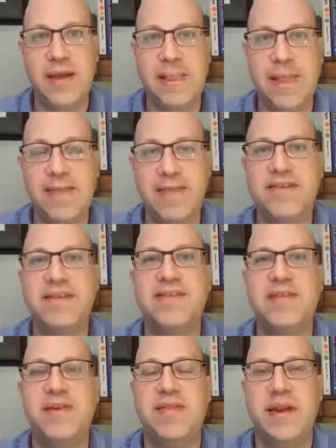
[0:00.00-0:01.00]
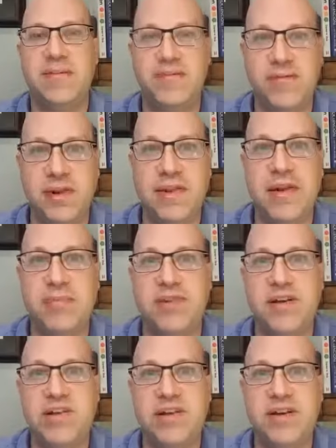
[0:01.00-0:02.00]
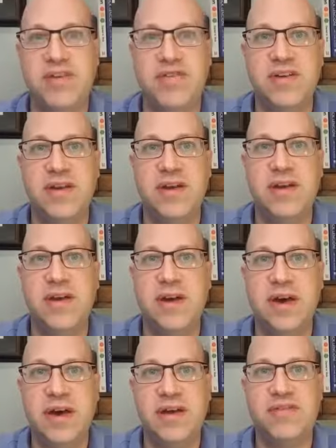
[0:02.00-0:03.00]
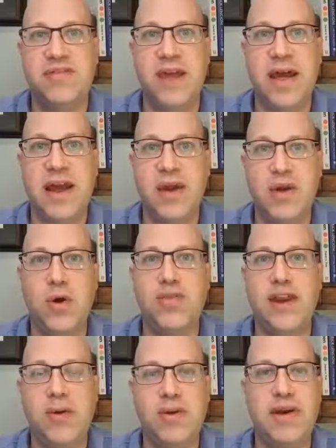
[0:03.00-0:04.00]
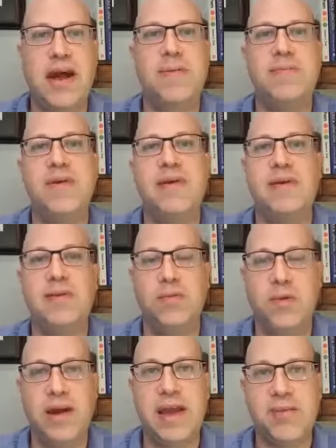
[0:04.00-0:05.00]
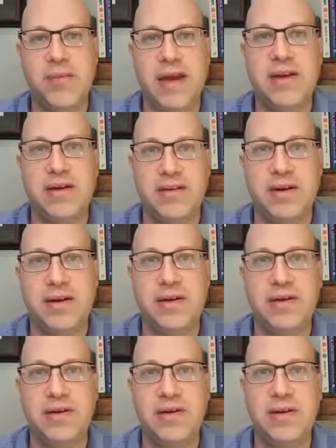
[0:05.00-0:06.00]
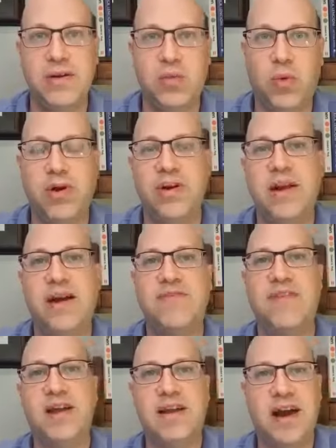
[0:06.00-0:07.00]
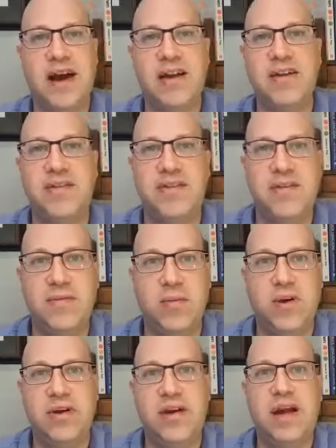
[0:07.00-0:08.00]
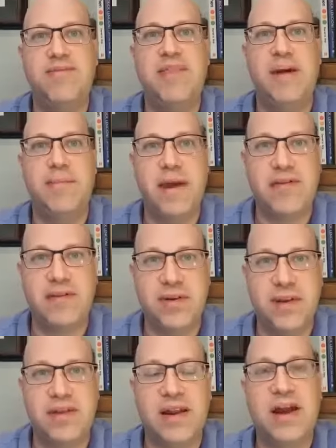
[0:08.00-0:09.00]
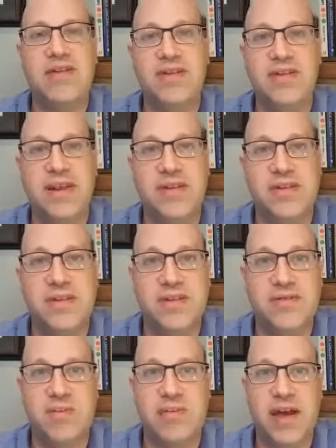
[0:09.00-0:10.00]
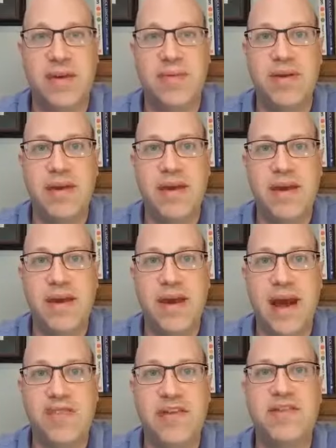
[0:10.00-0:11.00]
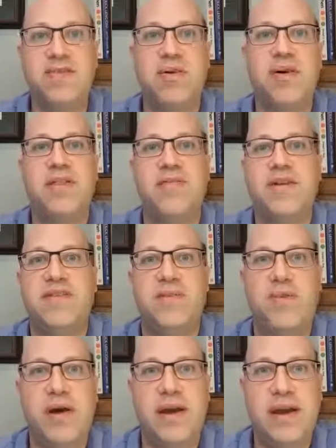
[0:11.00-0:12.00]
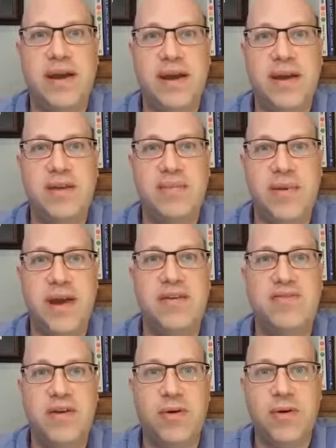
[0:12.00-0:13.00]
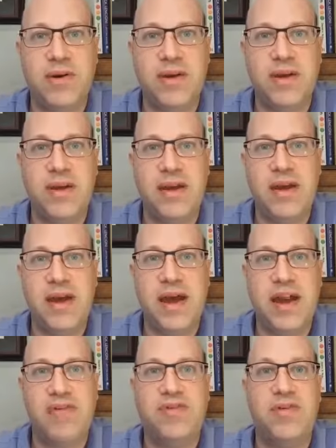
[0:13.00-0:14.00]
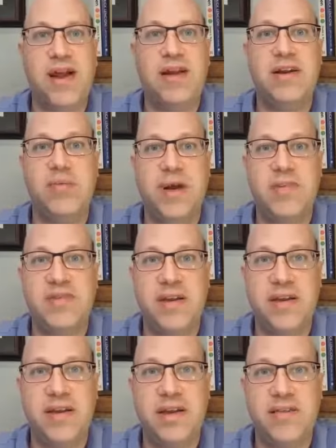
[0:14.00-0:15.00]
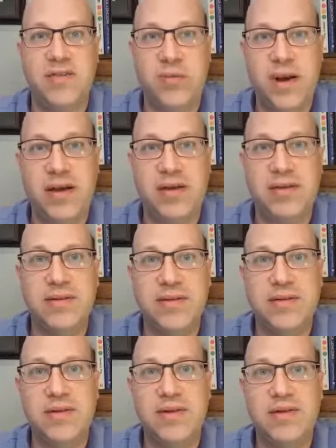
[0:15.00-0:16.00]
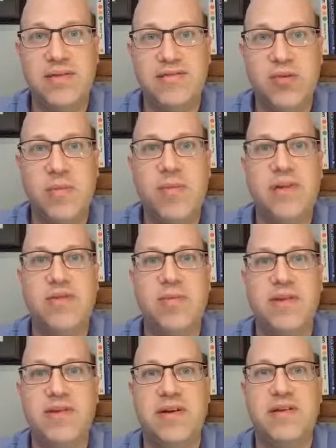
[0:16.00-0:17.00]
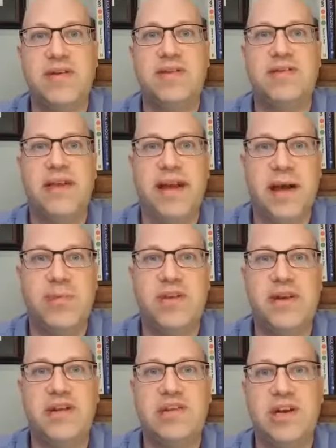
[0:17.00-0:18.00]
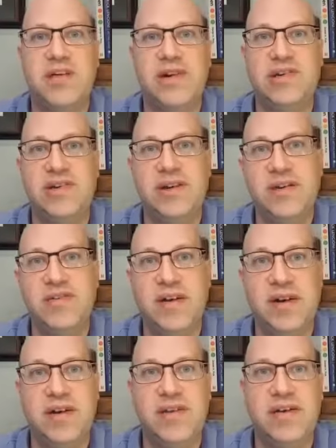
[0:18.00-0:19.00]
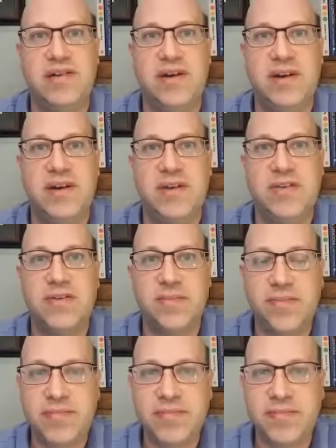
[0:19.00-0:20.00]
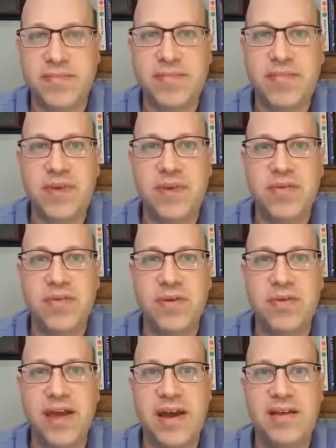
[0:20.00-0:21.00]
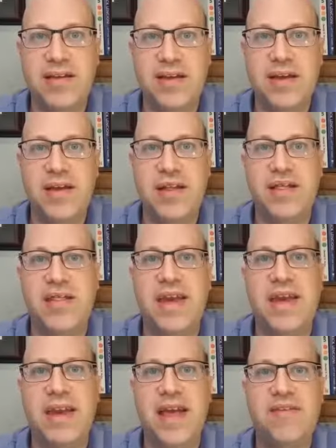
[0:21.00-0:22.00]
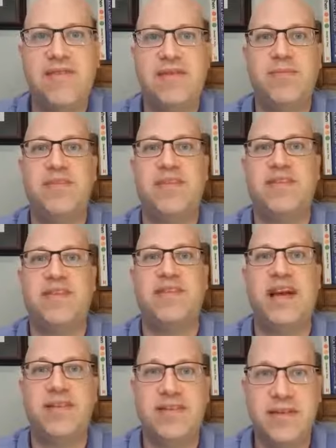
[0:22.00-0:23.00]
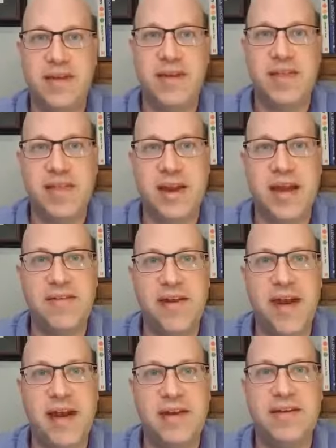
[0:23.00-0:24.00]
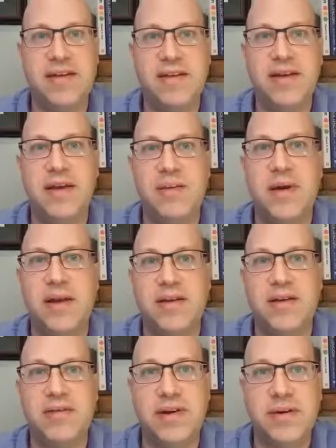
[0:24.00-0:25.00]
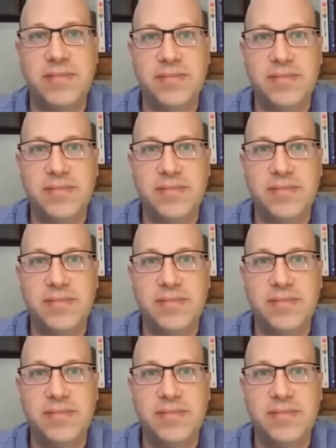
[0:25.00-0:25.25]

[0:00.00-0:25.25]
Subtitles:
And this is something that I'm really appreciative of, and I know that I would not be where I am in my career were it not for that guidance, were it not for that mentoring that I received from them. And this is part of the reason why I pay it forward, and I've created a website as well for mentoring material to help the next generation of younger engineers so that they can have some of the success that I've had in my career.